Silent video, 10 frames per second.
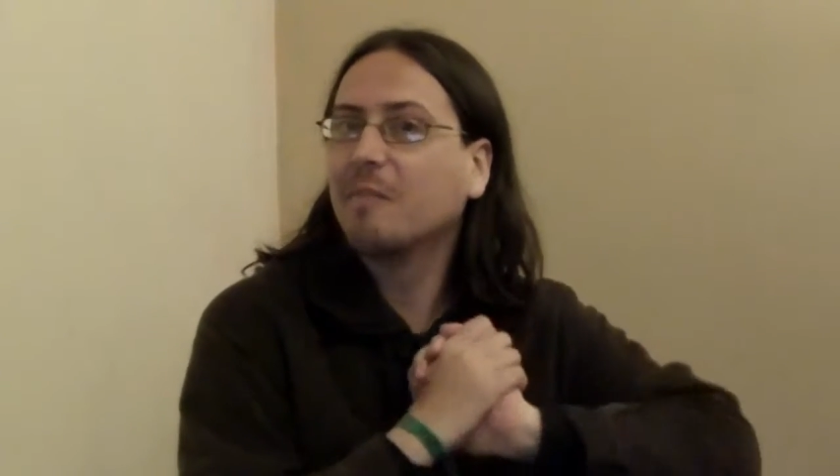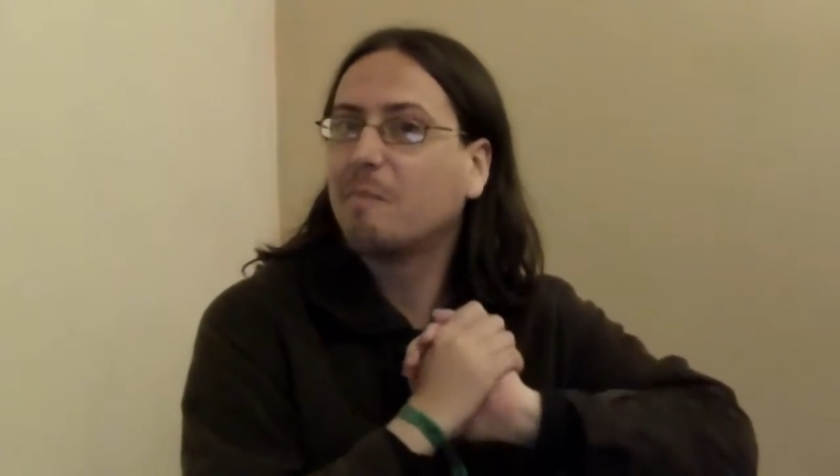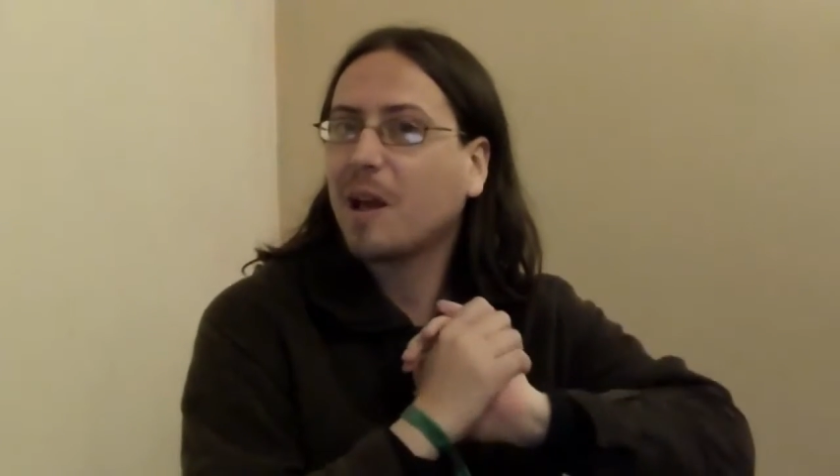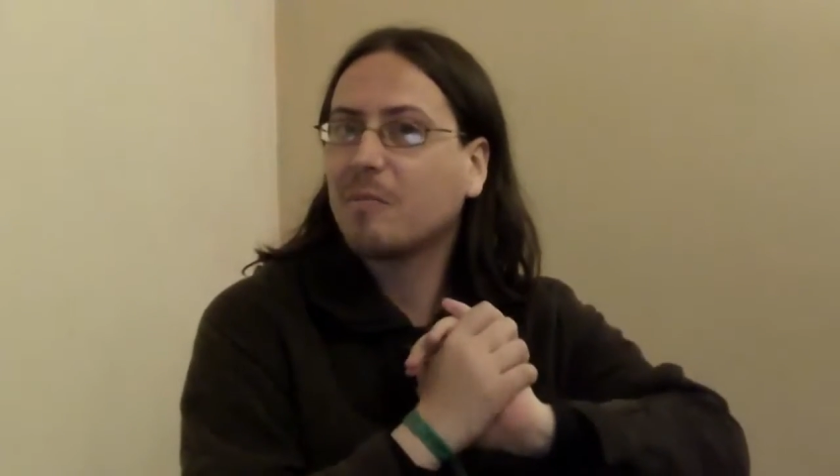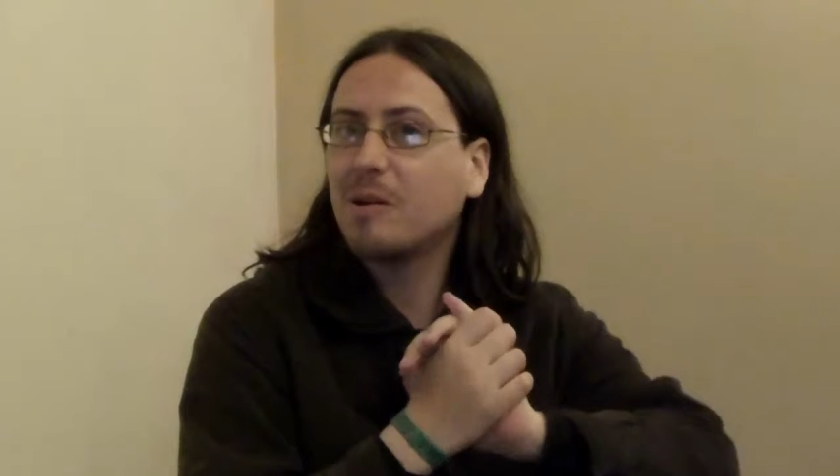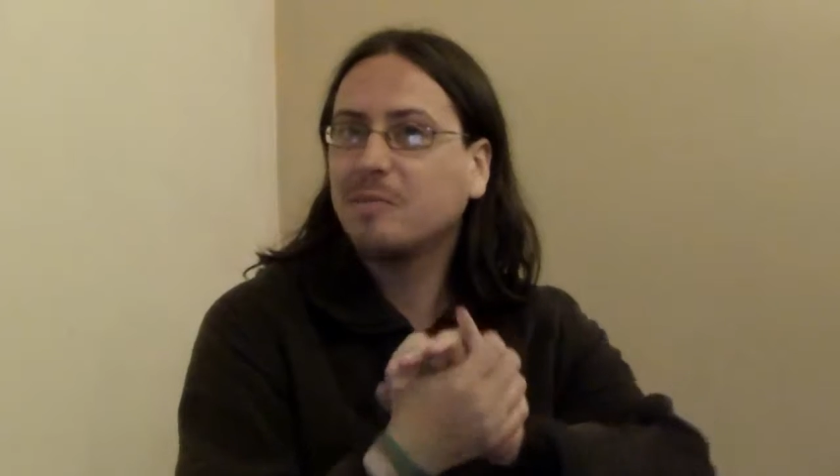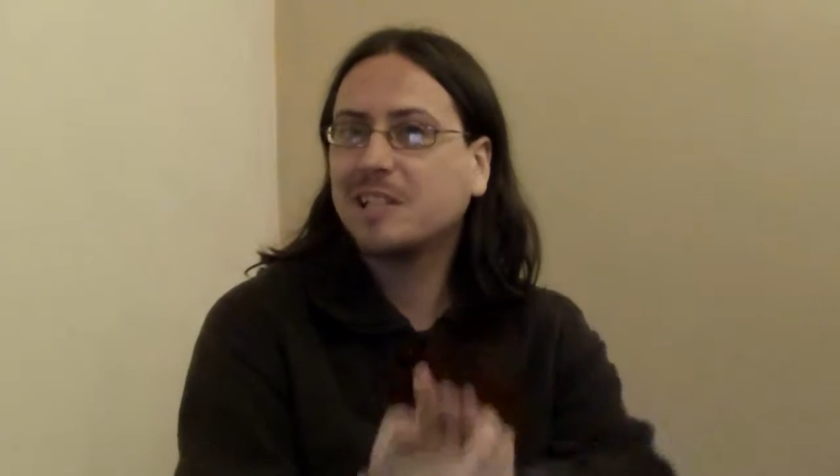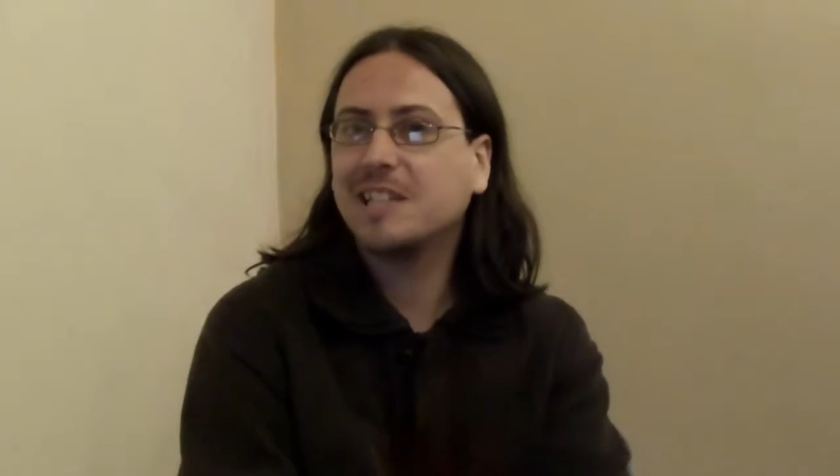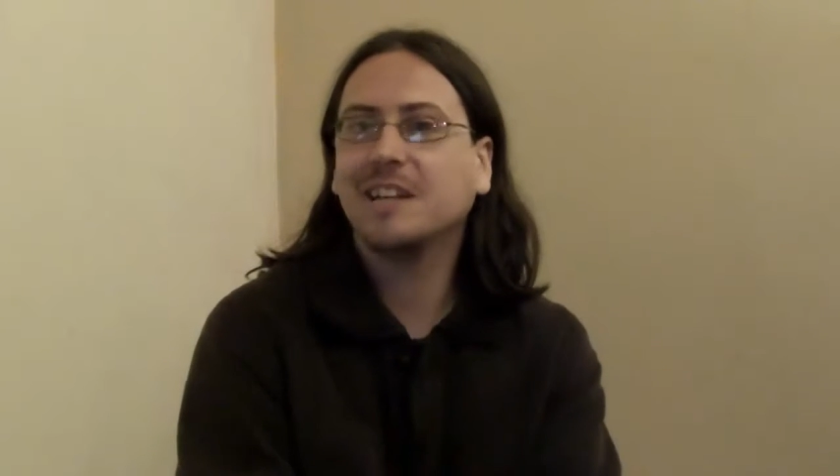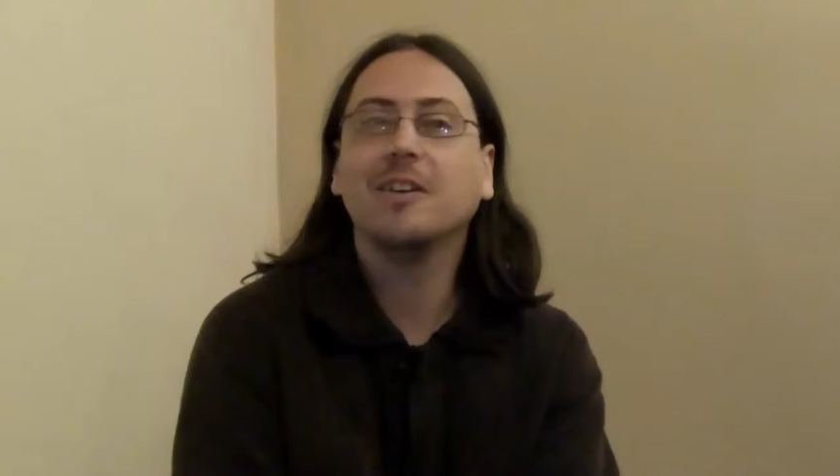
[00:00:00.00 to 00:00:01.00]
Black Mike
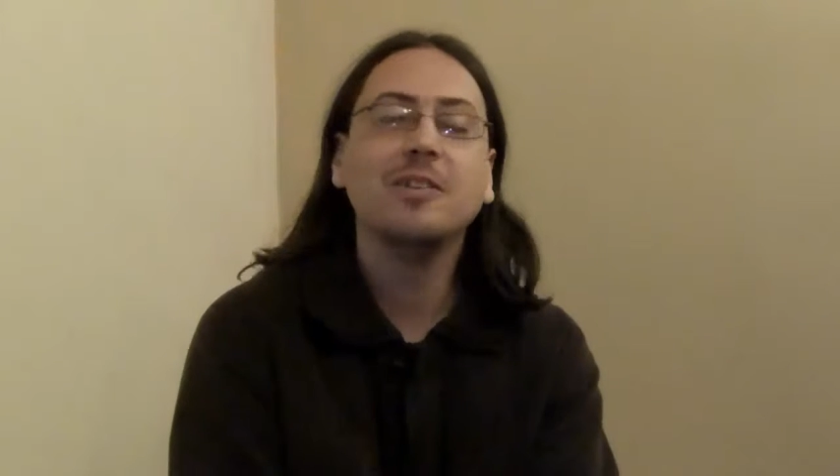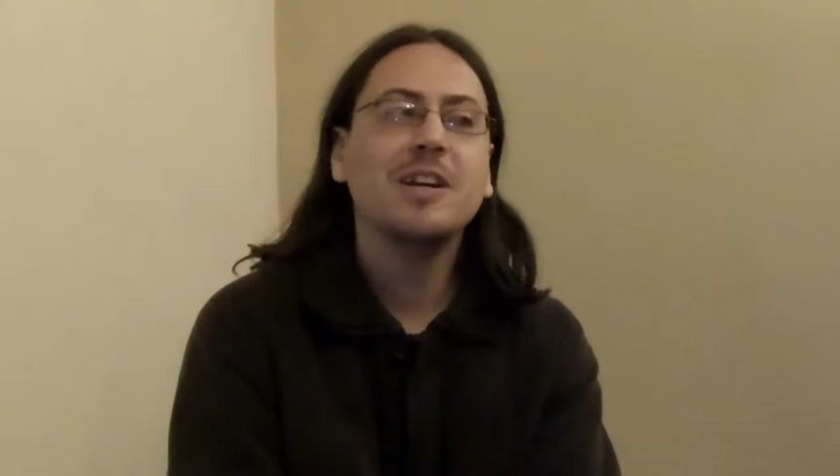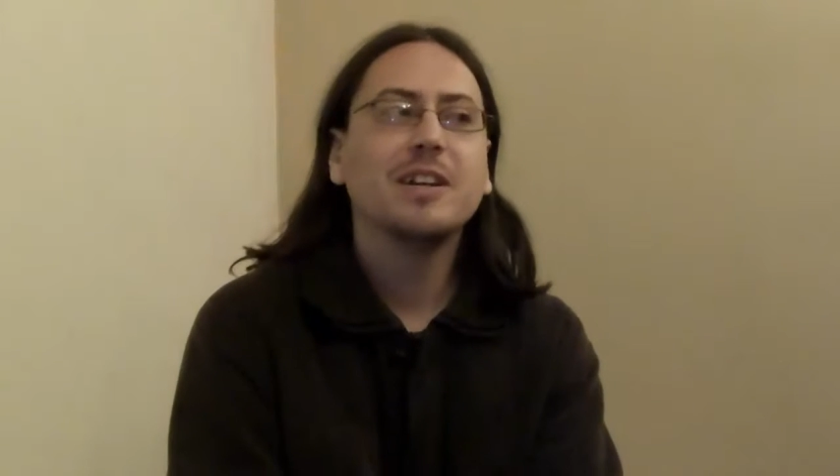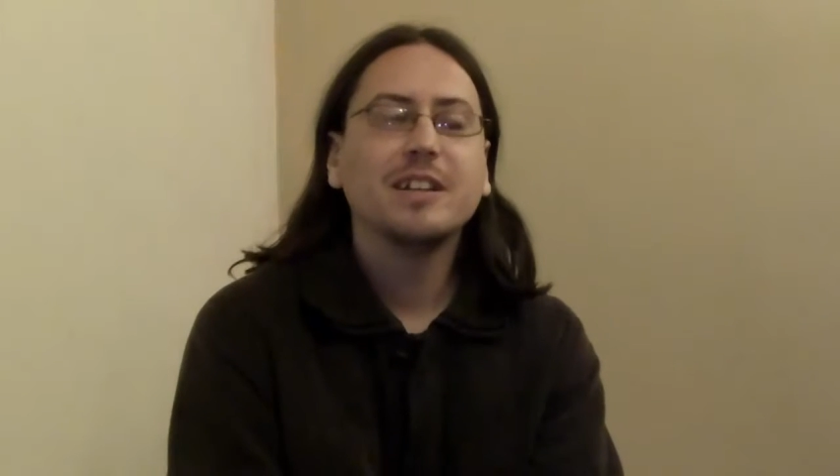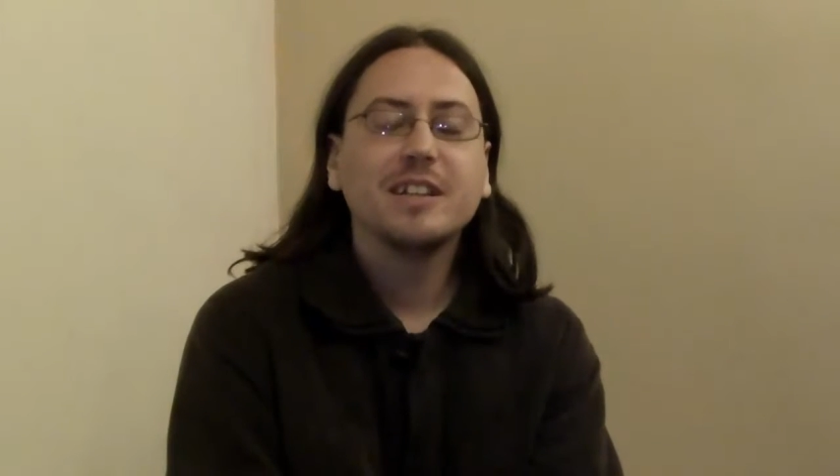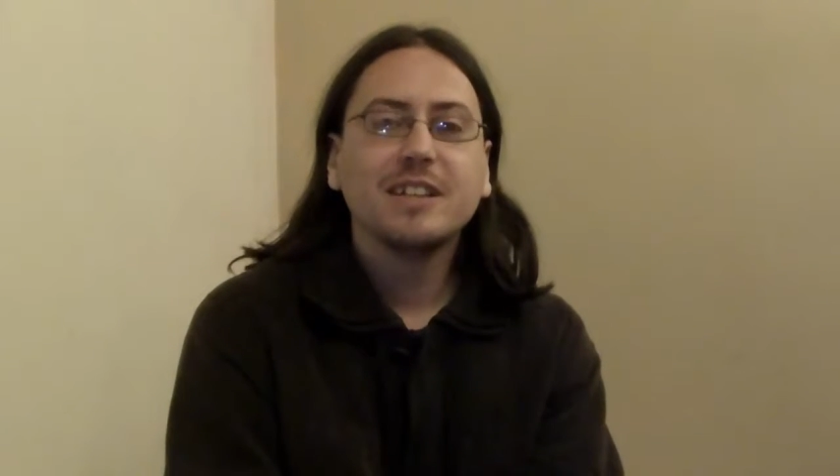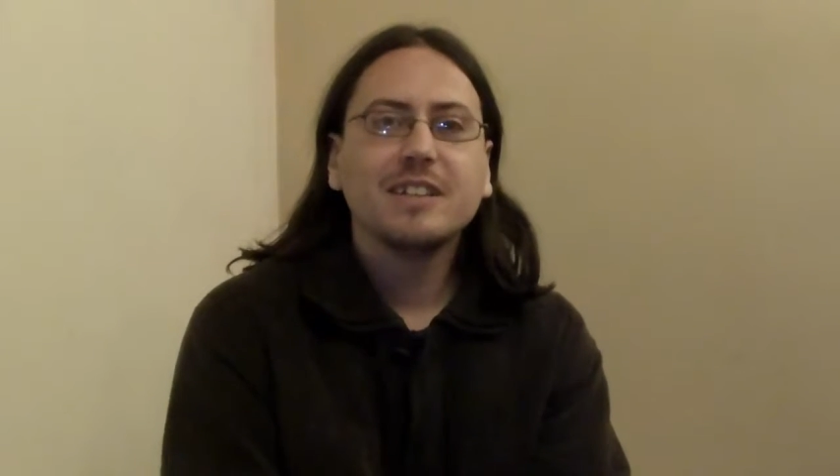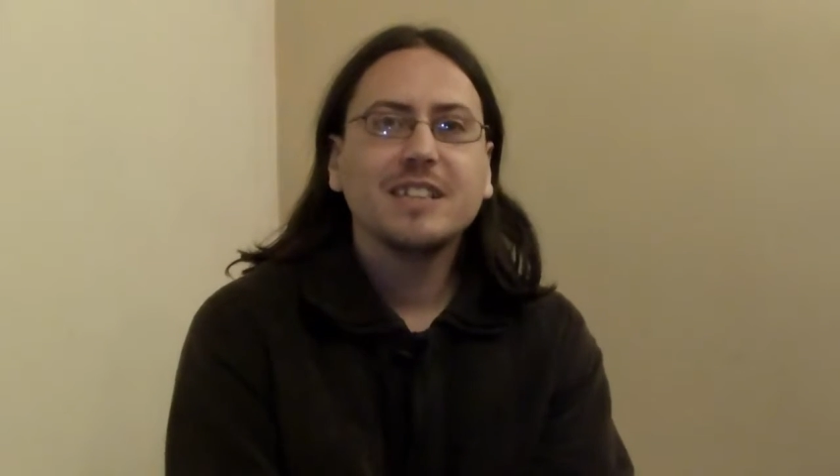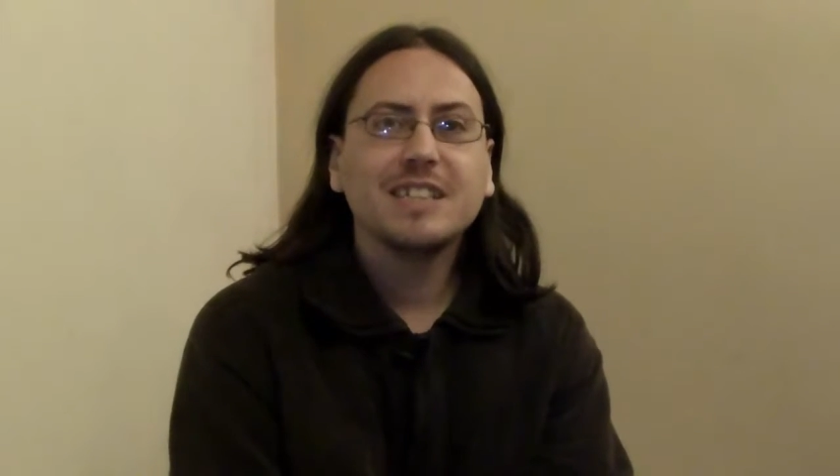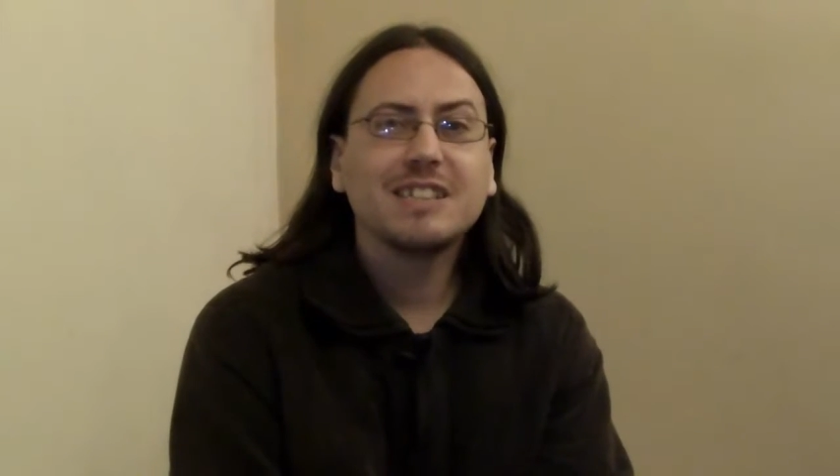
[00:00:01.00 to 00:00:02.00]
Bushido,
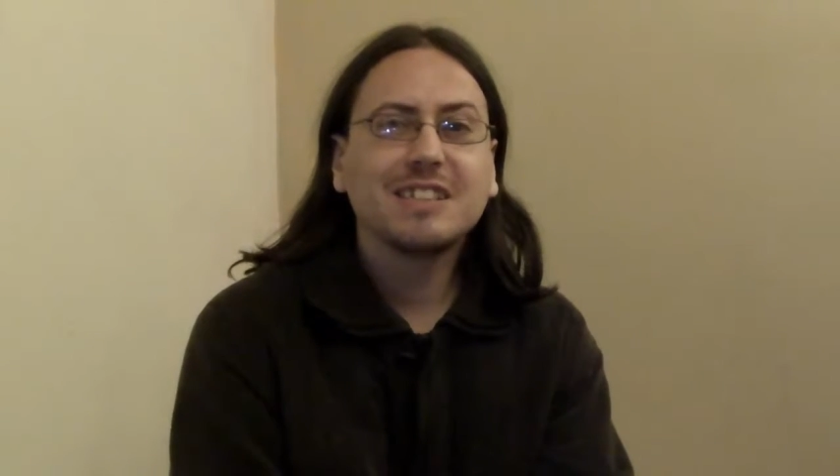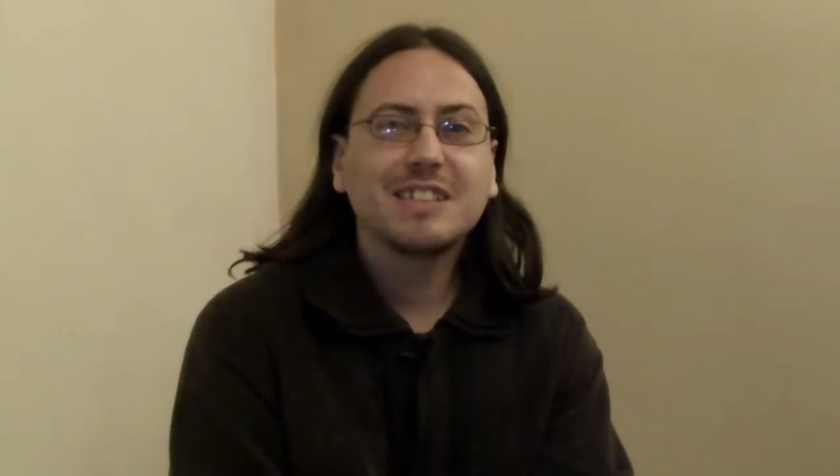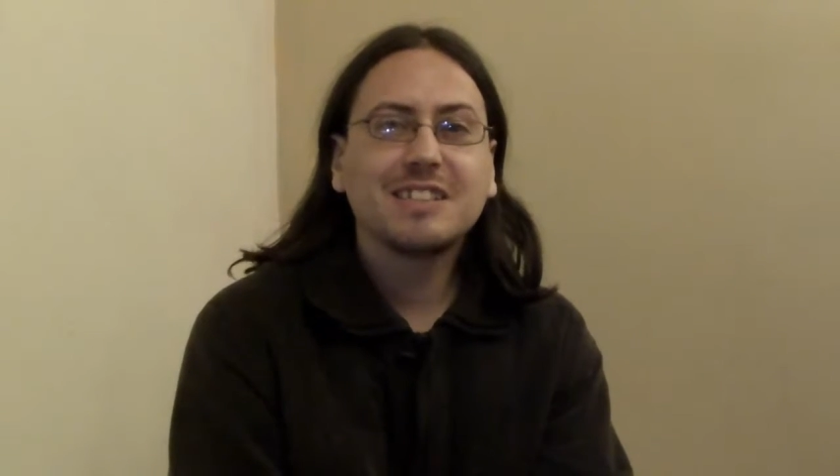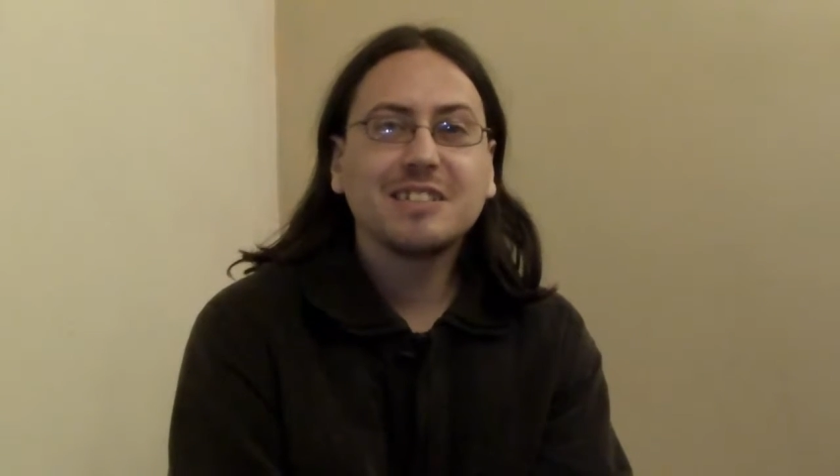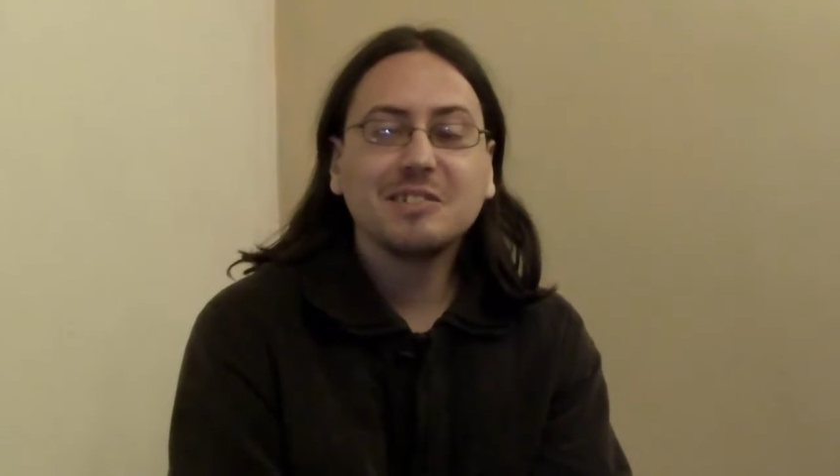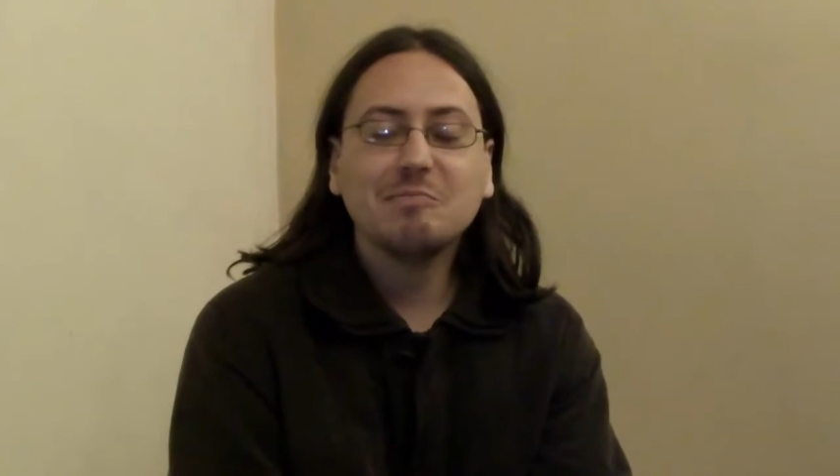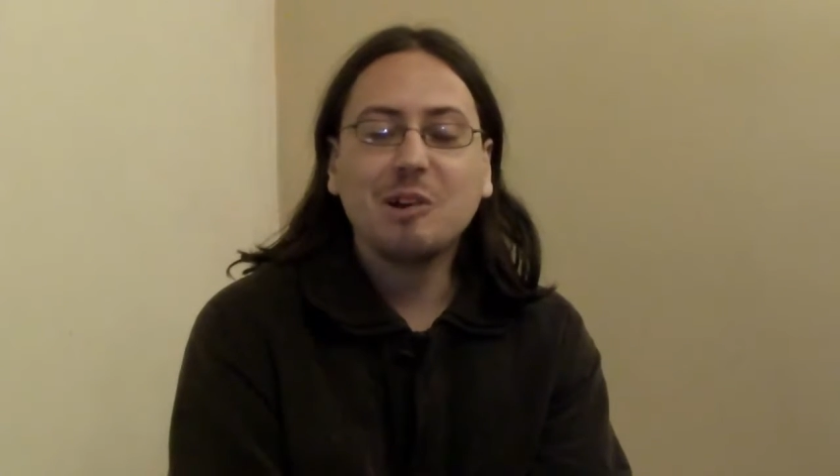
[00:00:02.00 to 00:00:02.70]
it doesn't